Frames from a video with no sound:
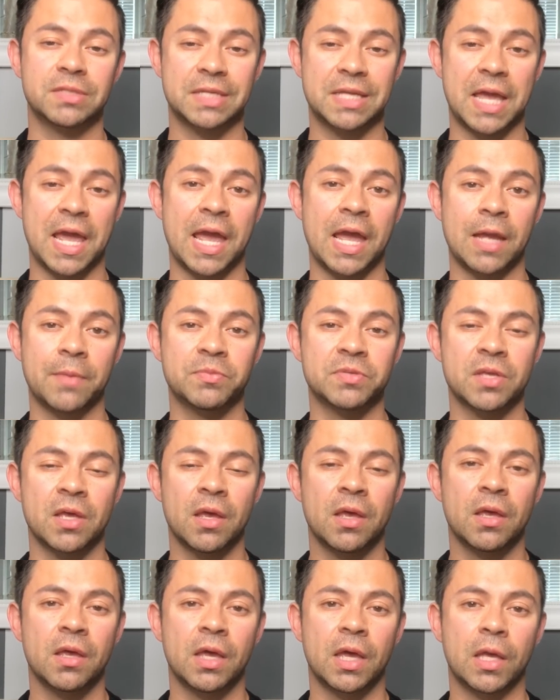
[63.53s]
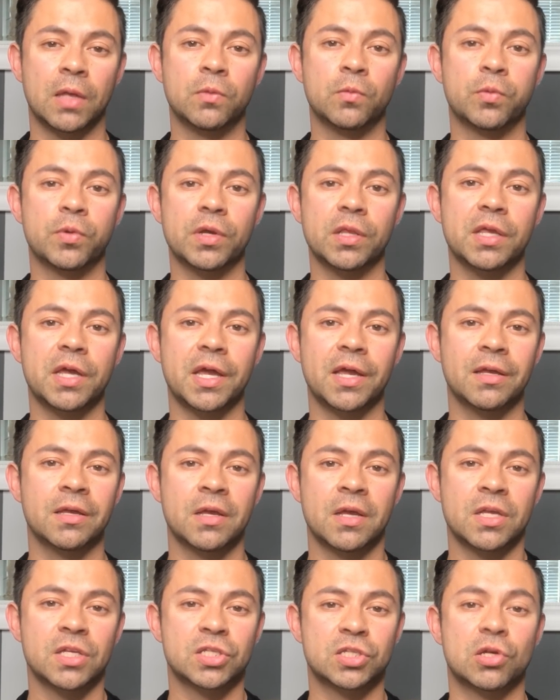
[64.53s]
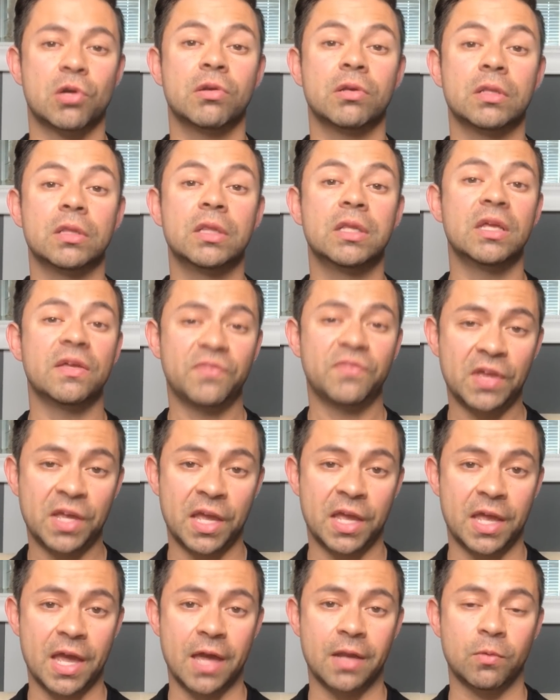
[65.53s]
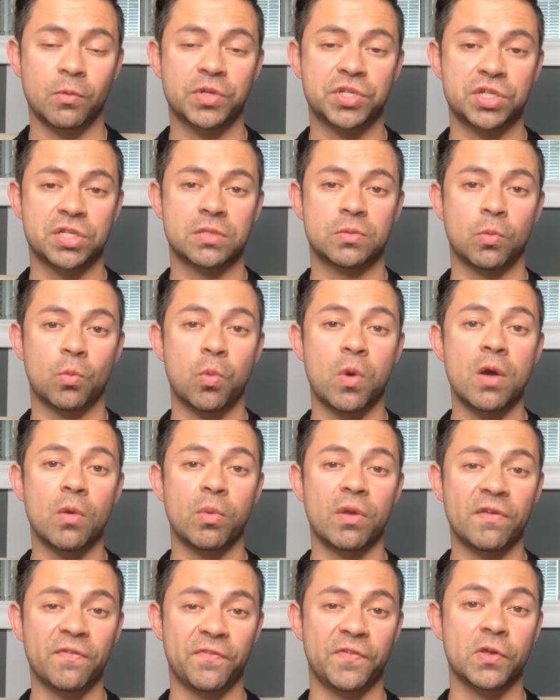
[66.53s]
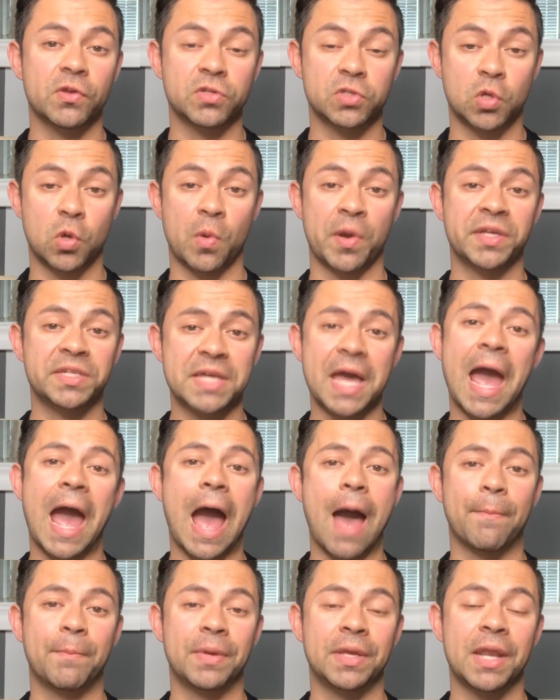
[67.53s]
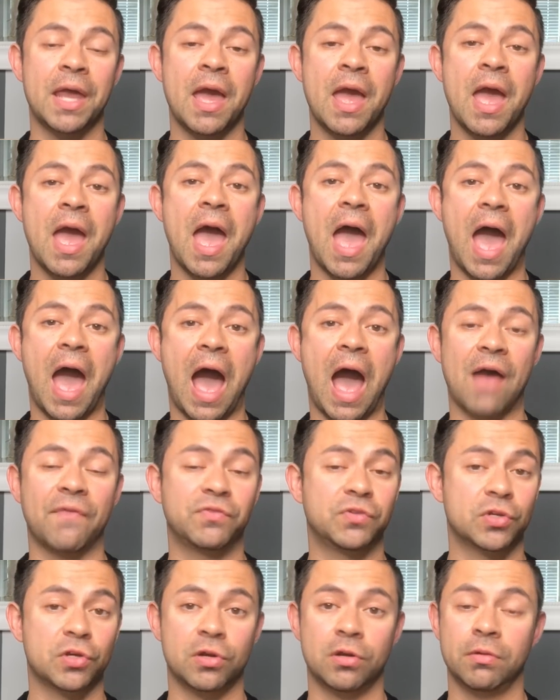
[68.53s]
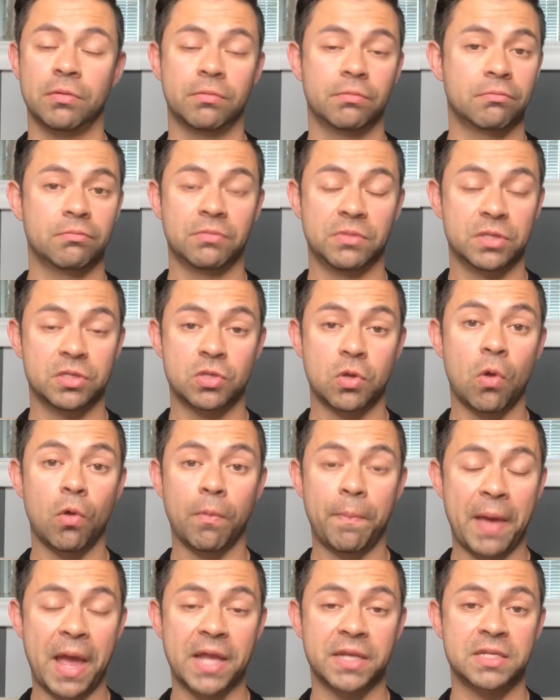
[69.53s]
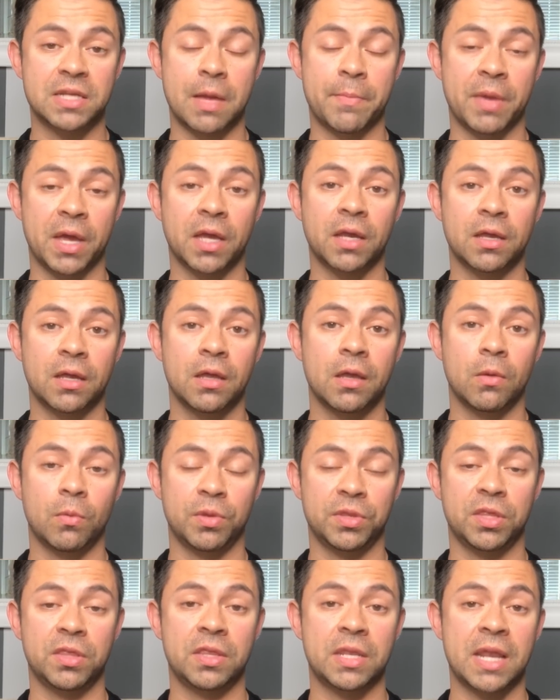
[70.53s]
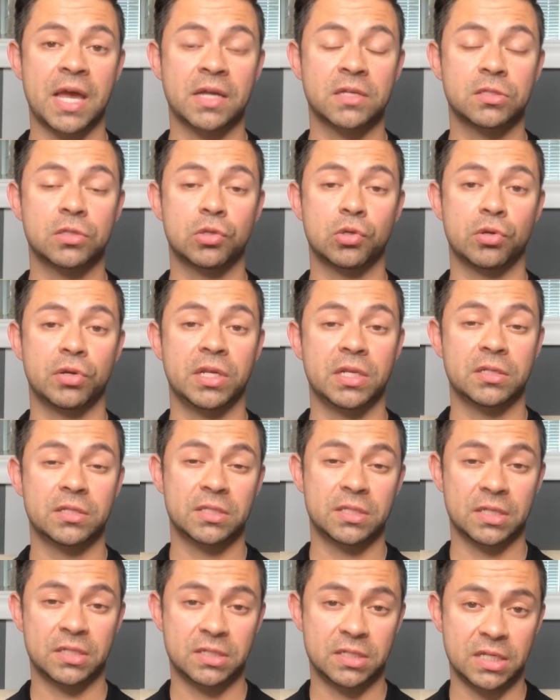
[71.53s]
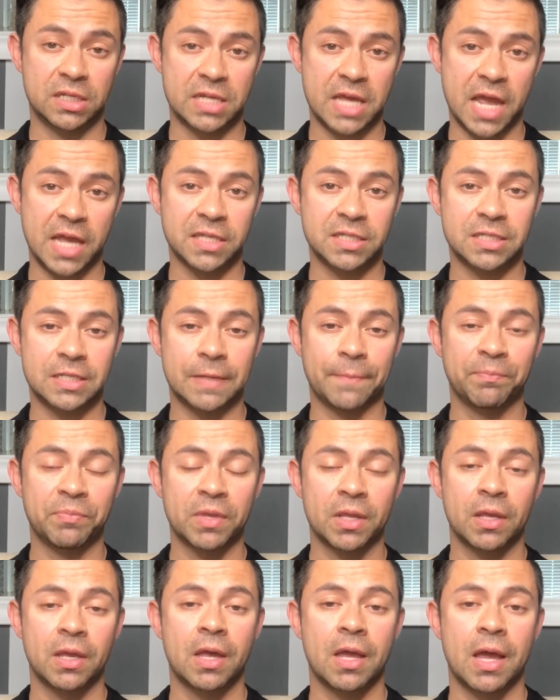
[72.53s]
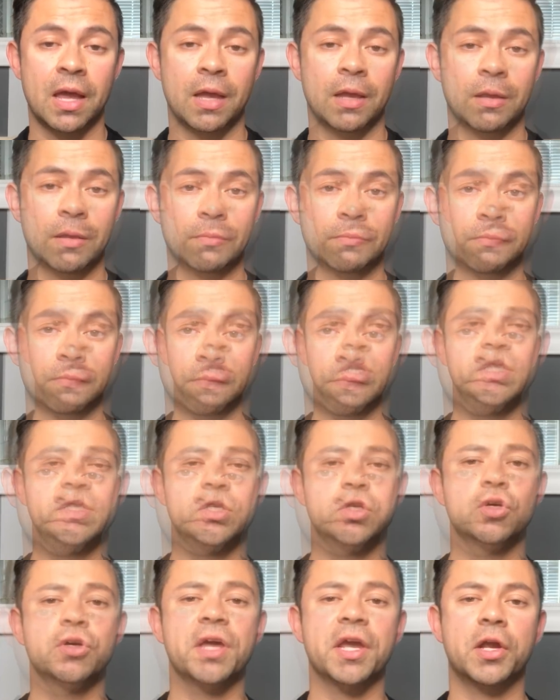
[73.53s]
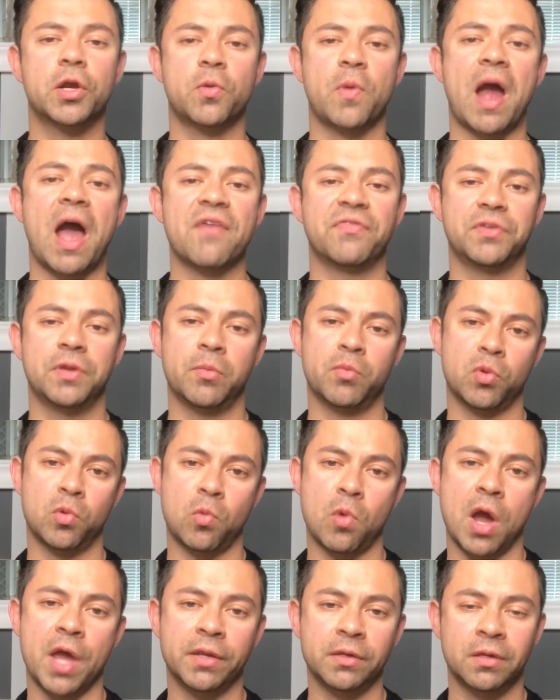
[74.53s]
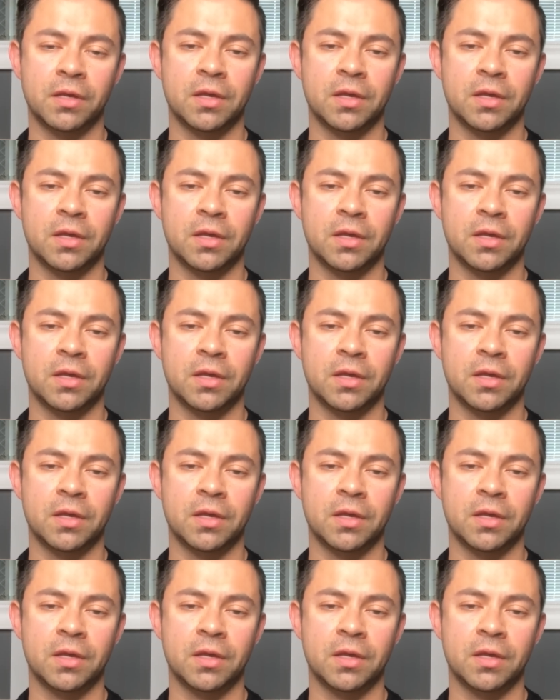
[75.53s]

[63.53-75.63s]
games, and really start living again, which is what we feel is going to happen after this whole pandemic within the next 30 to 60 days. So let's look at graph number one.